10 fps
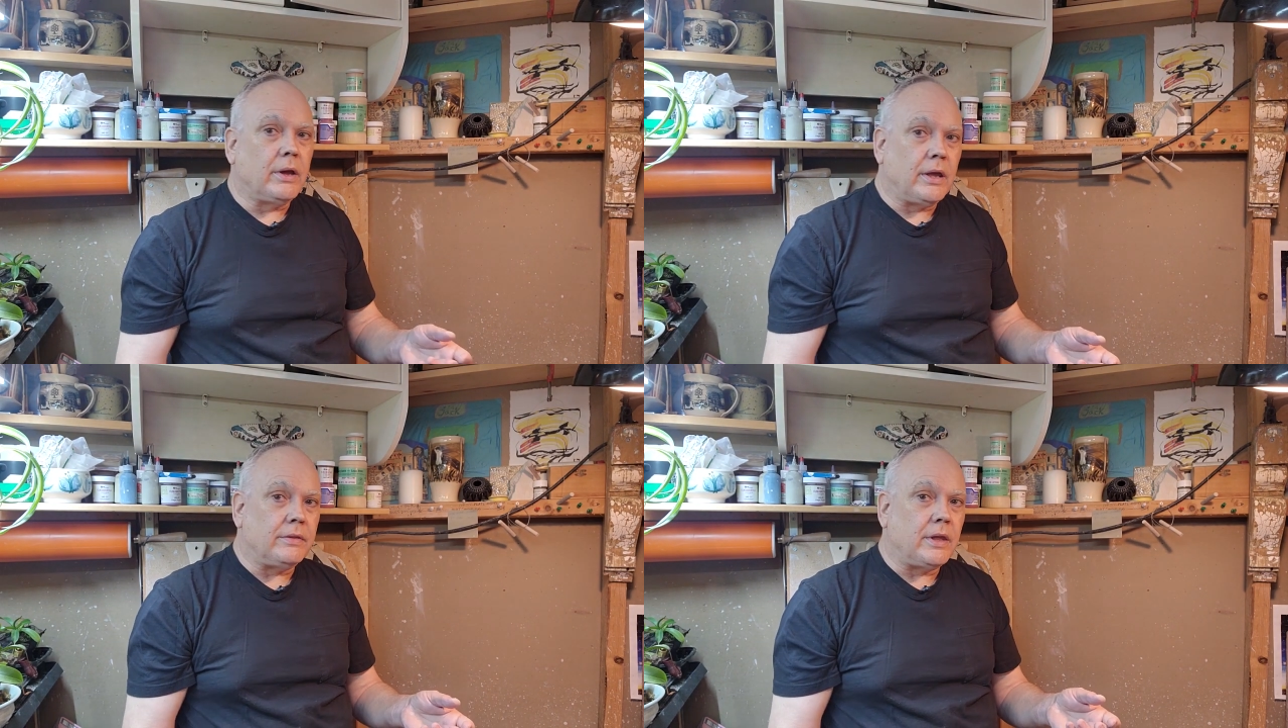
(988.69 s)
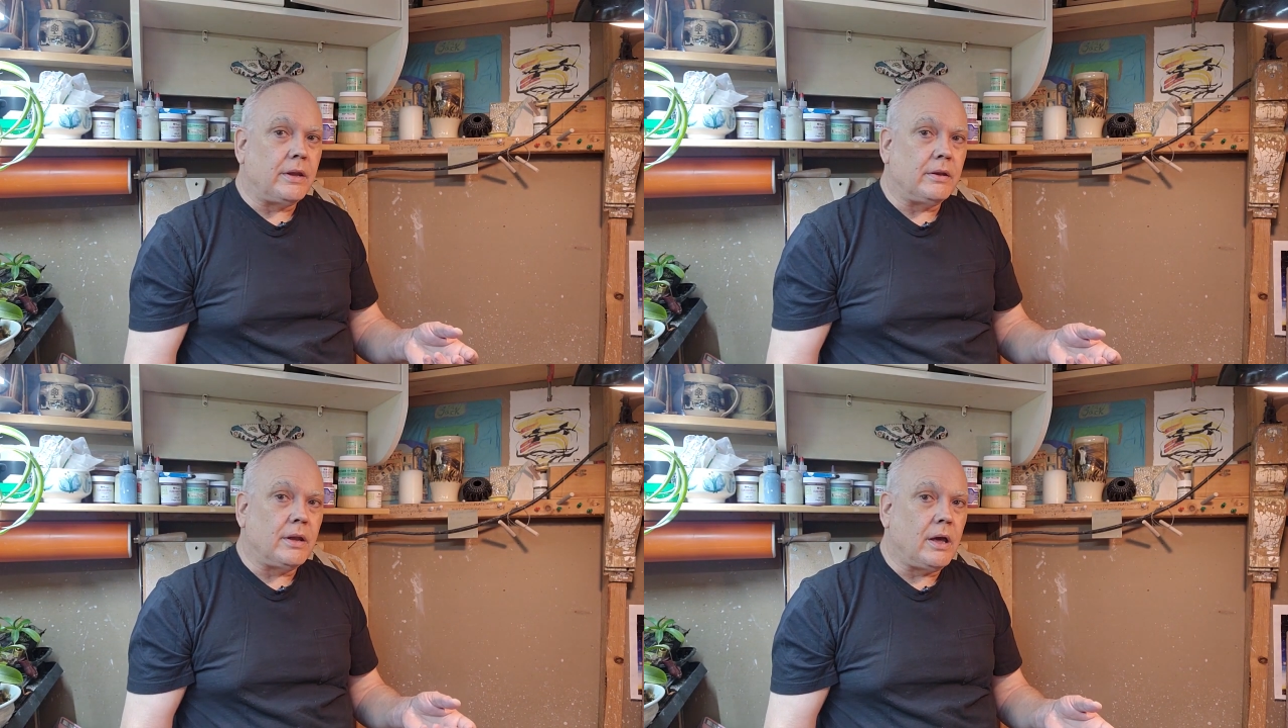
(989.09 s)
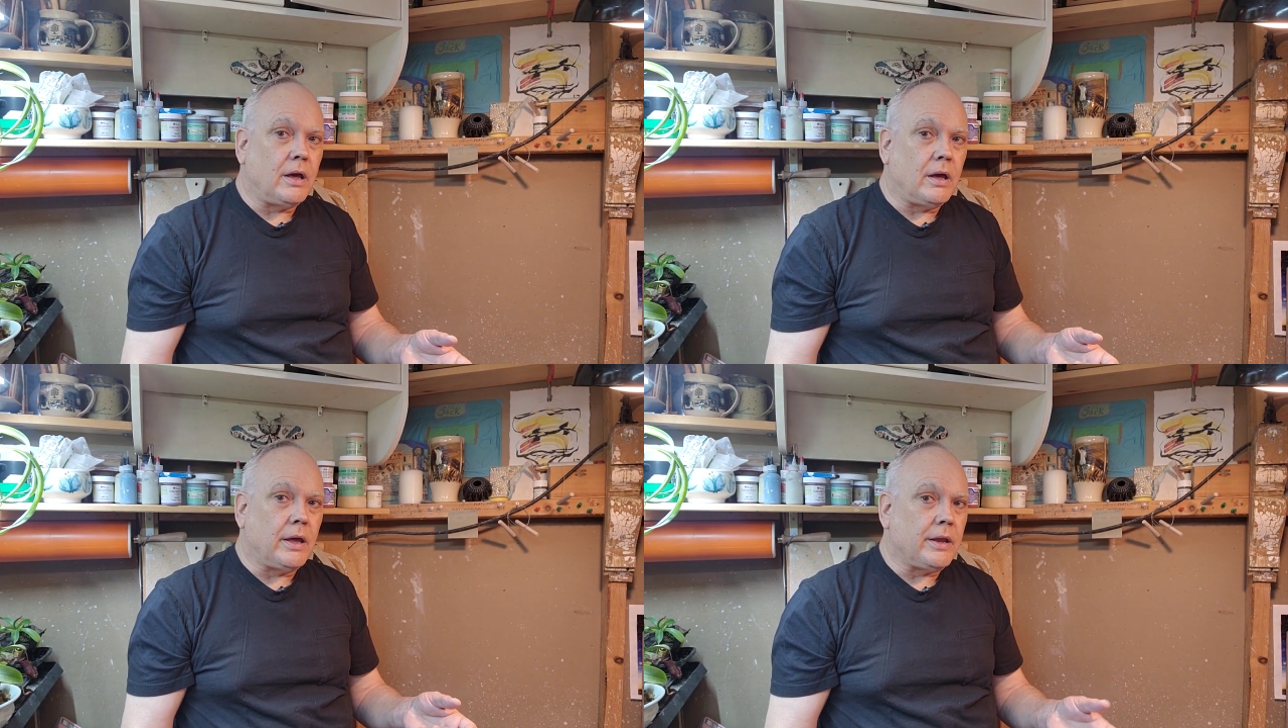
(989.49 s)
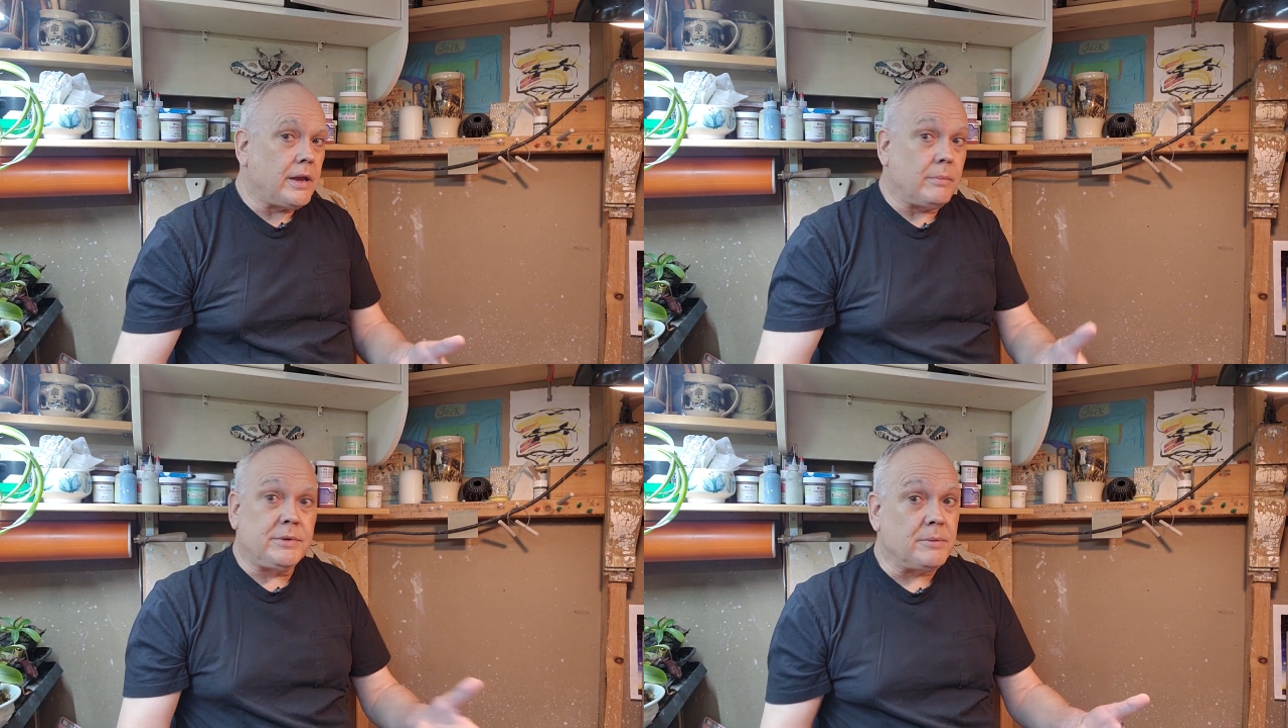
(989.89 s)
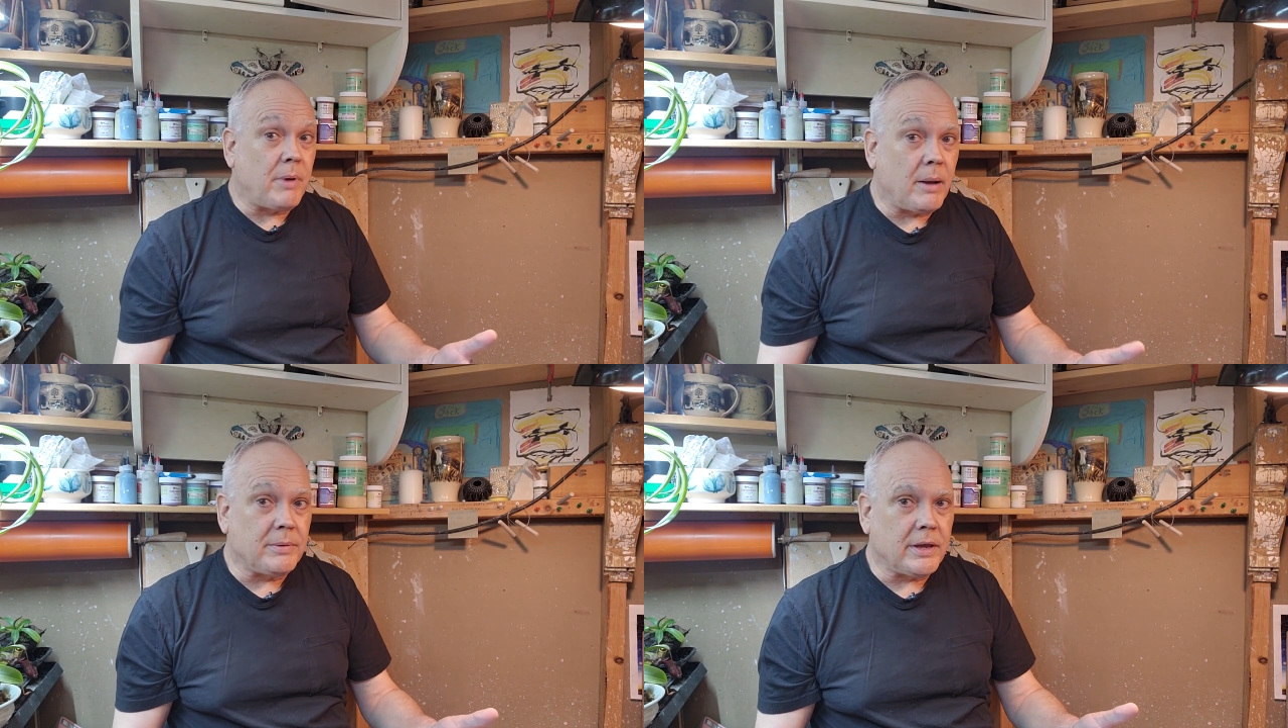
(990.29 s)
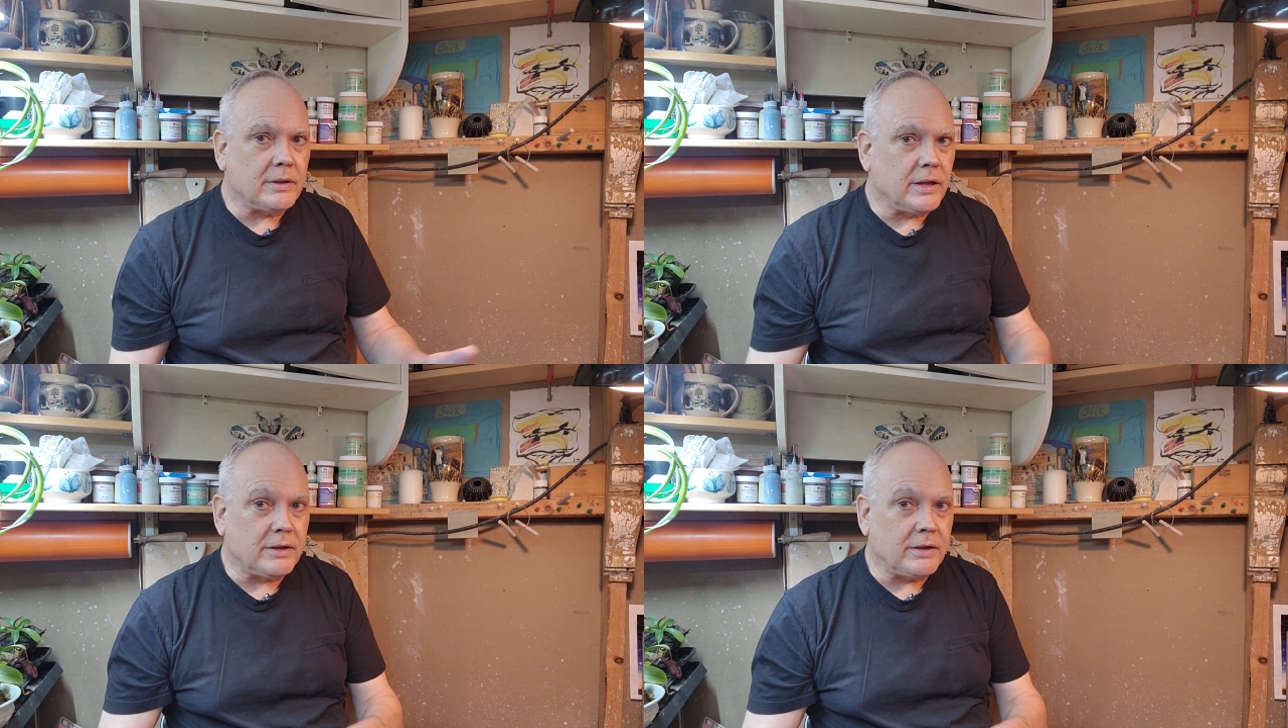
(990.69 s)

and then an empty pop can.